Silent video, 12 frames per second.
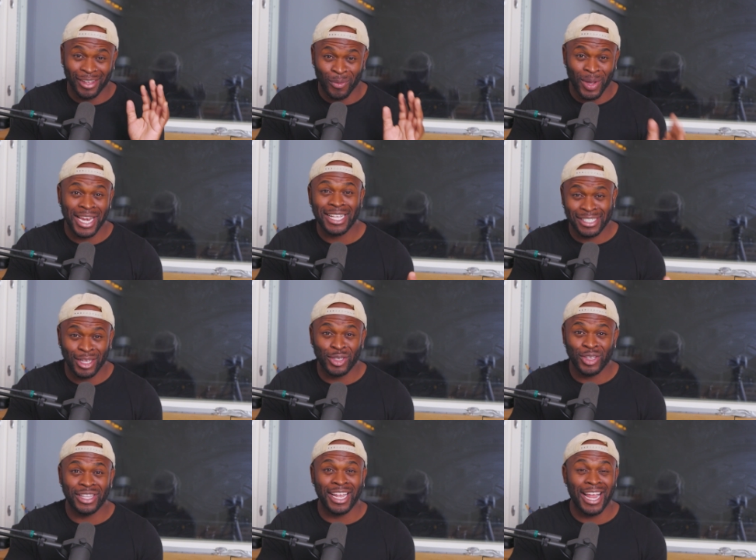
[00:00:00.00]
when I tell
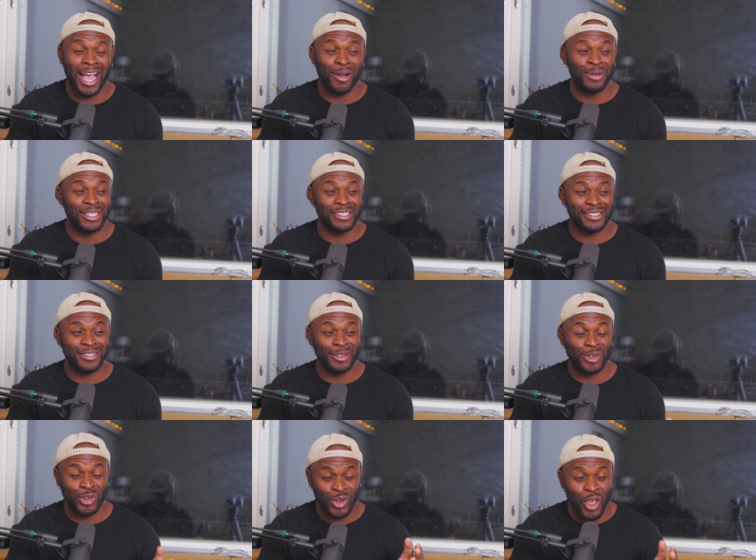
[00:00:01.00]
you that I was
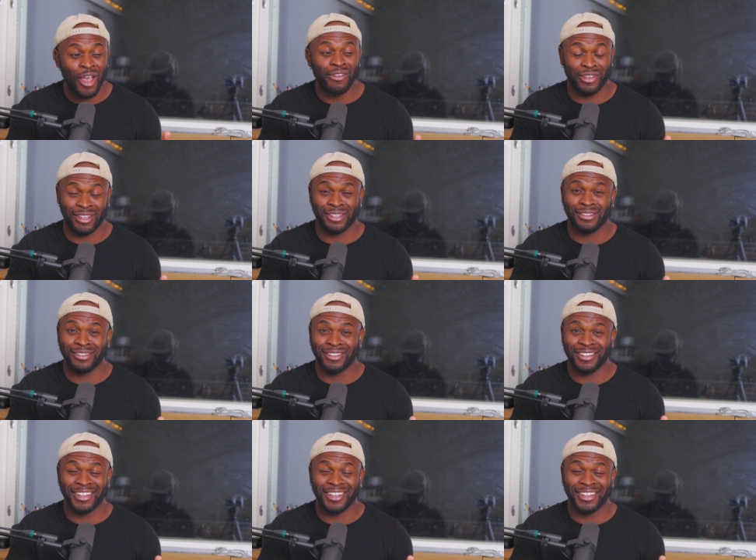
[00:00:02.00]
nervous,